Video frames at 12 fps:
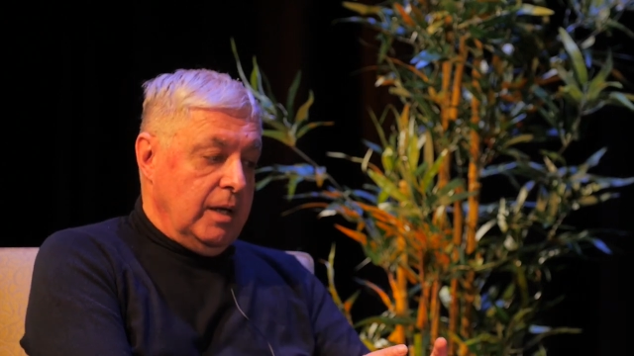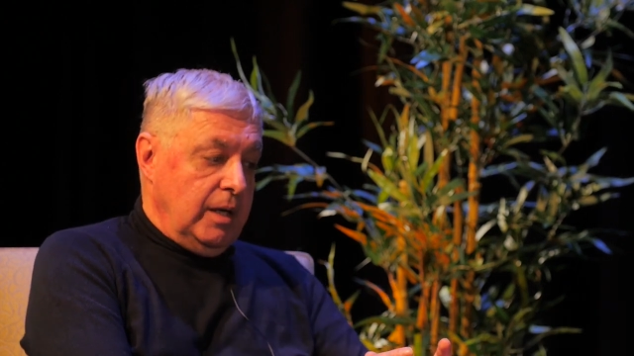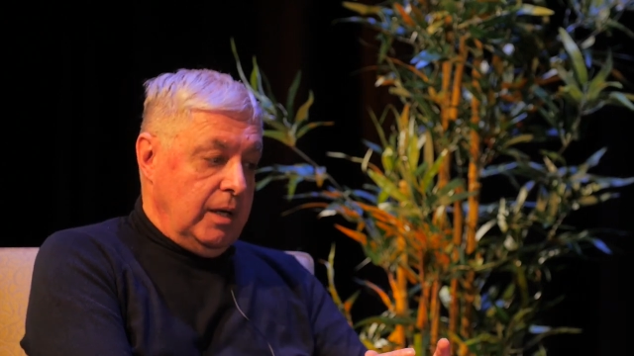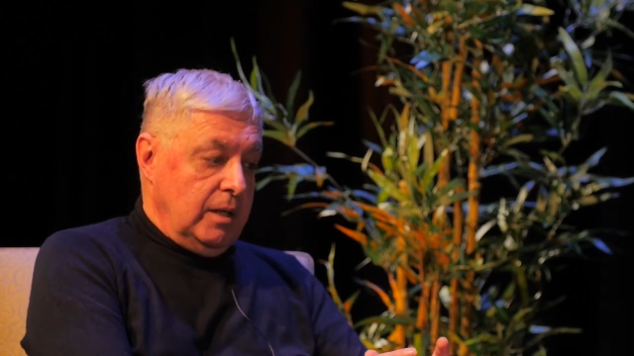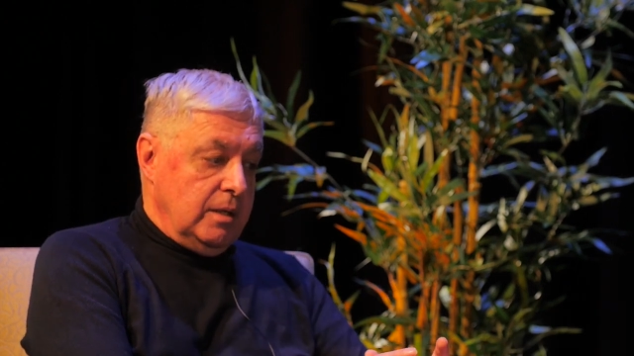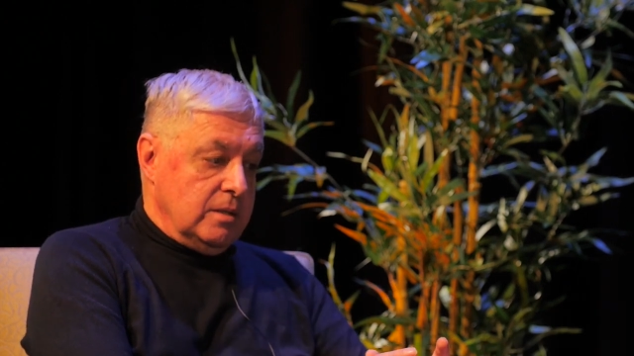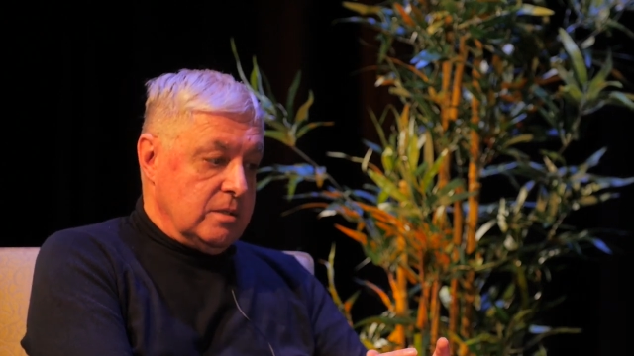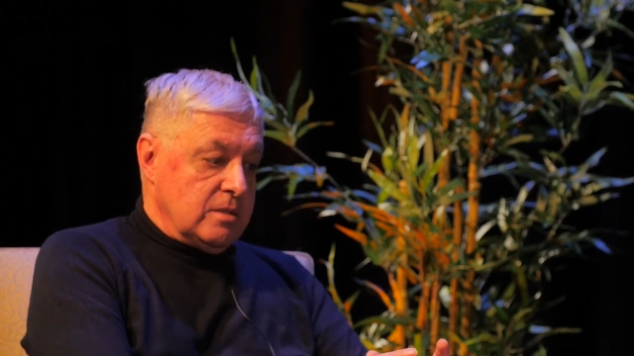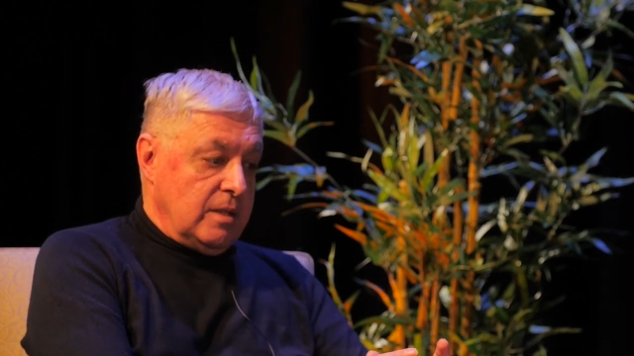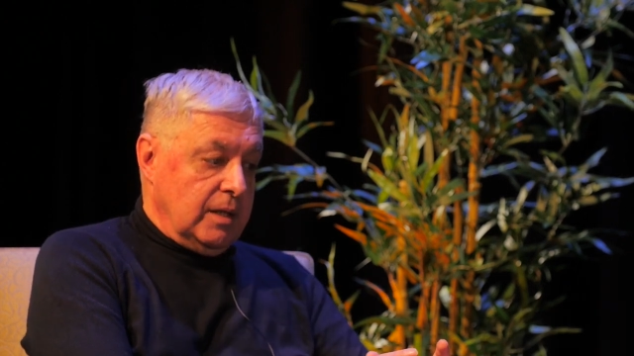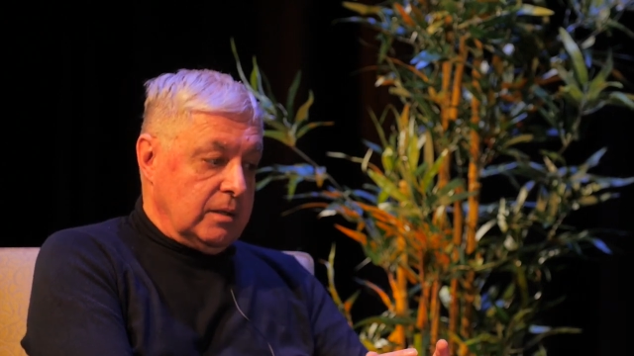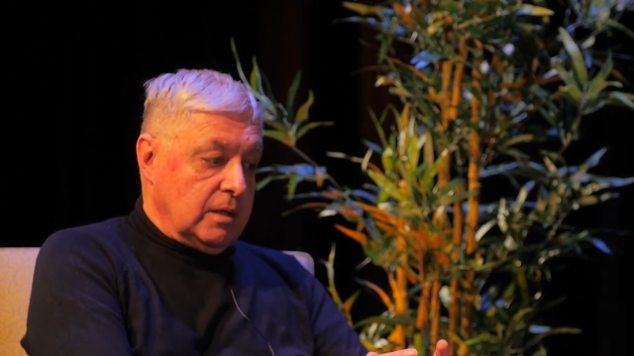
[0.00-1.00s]
is
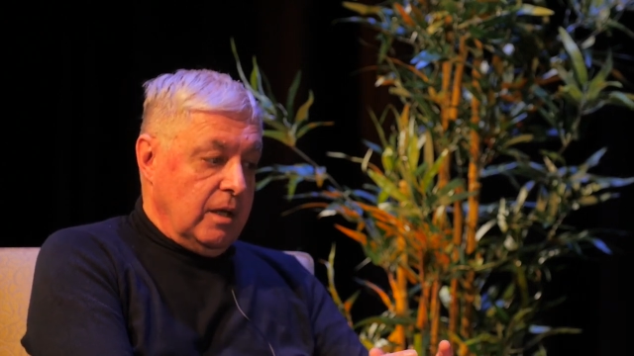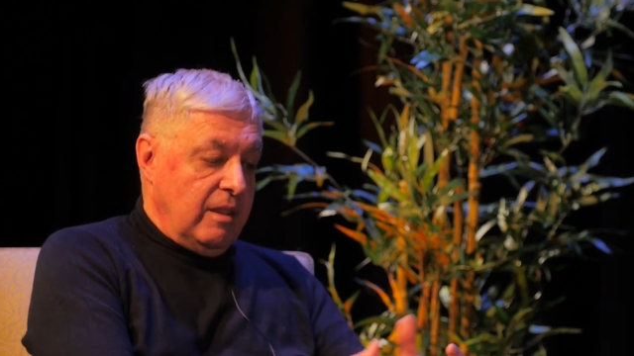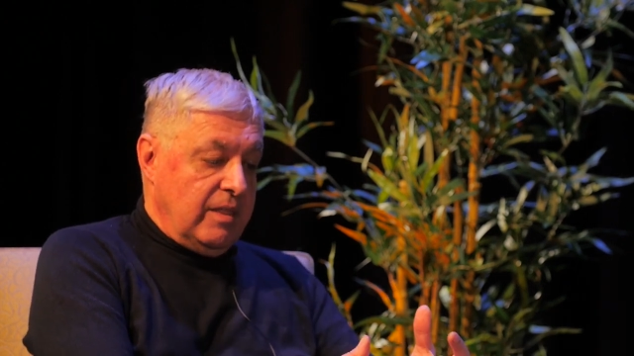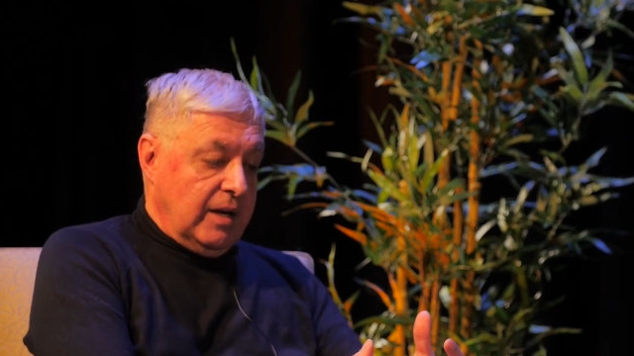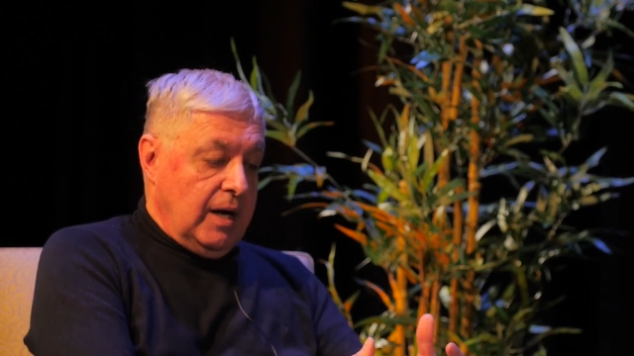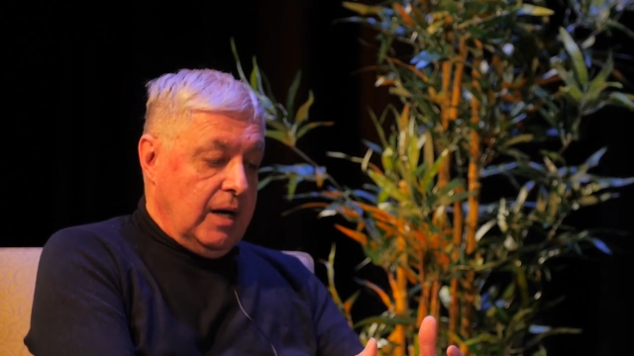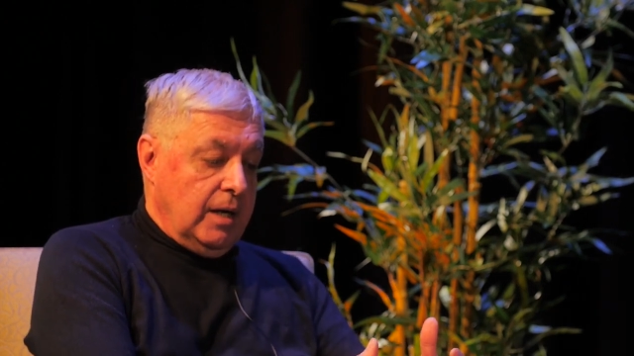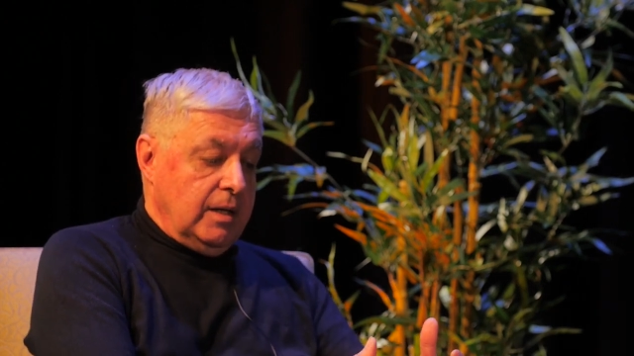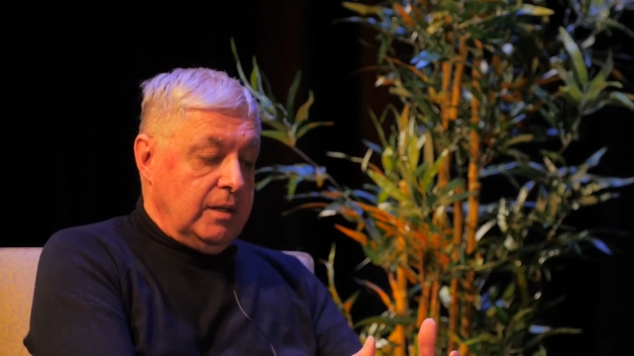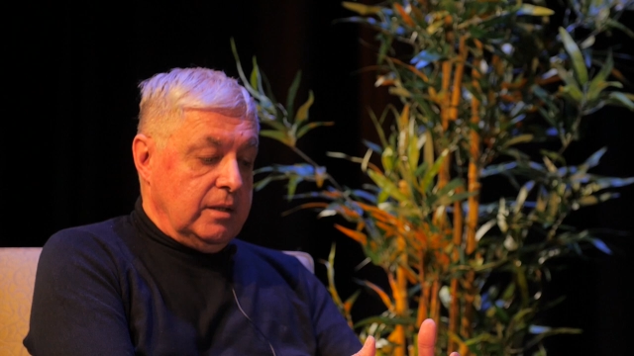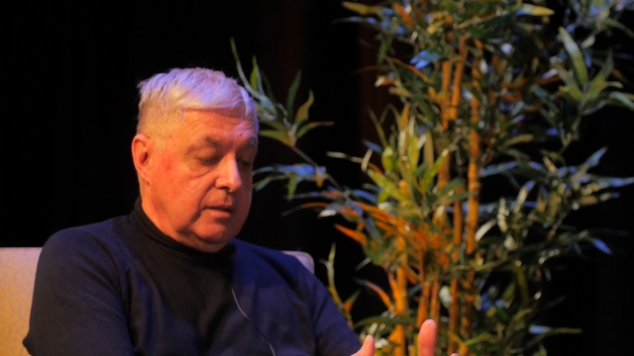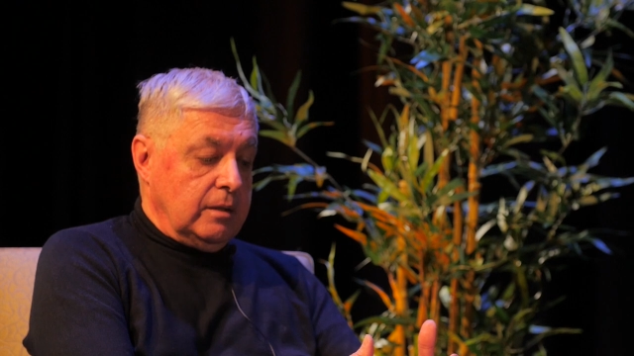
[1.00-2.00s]
that the
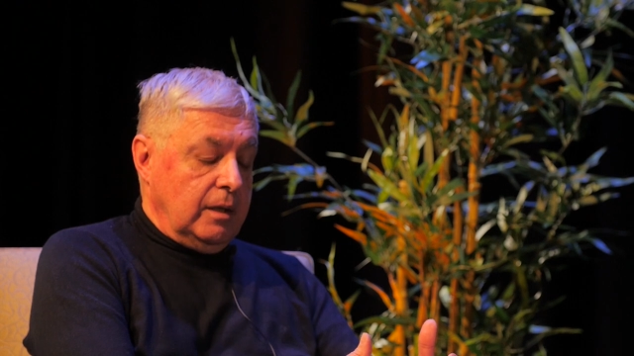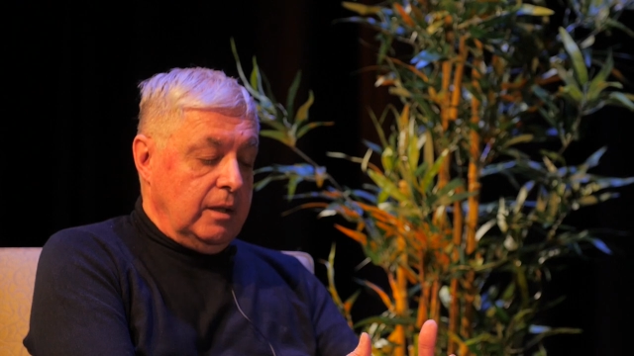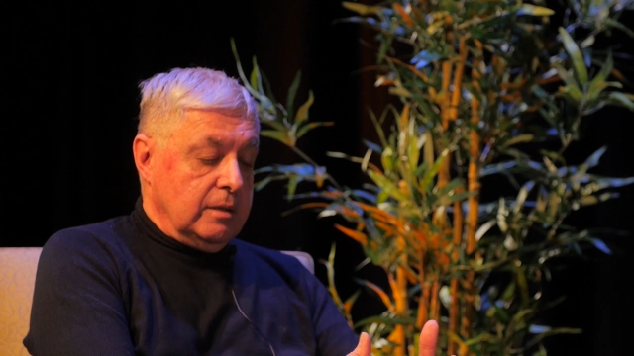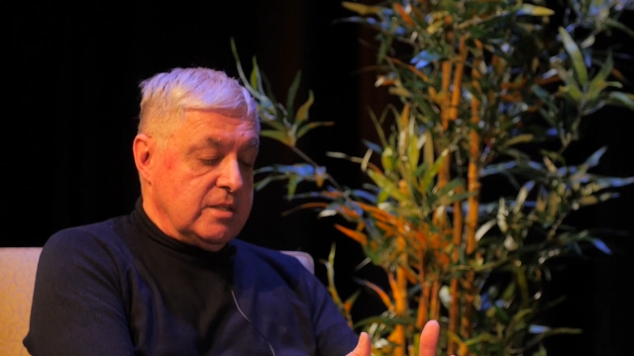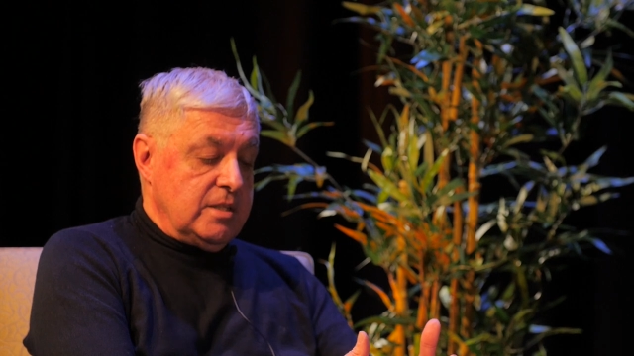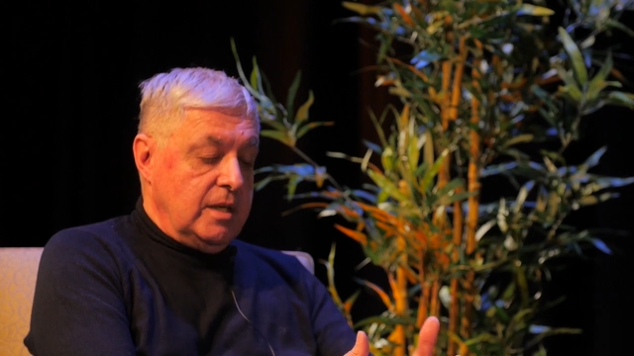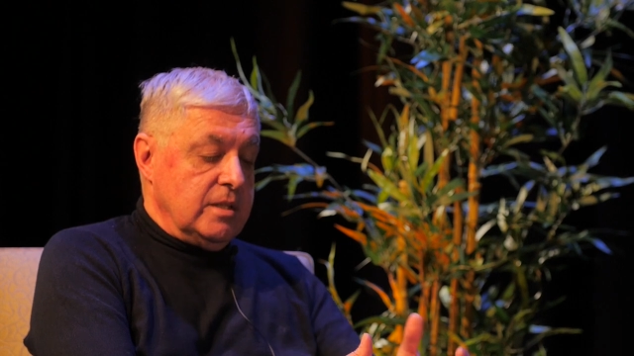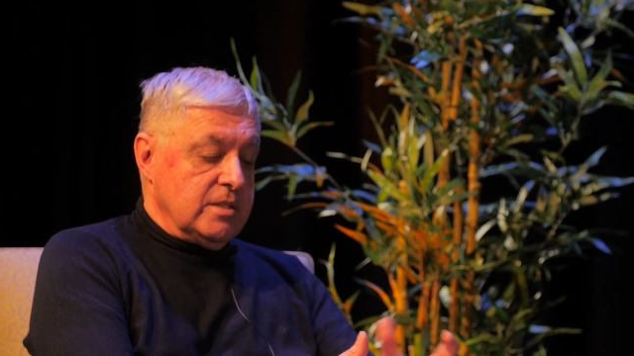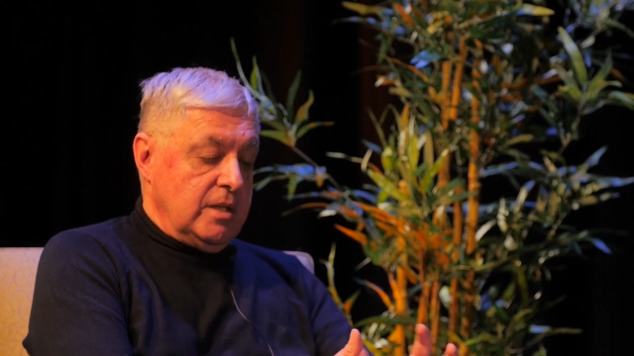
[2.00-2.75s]
garden, in a sense,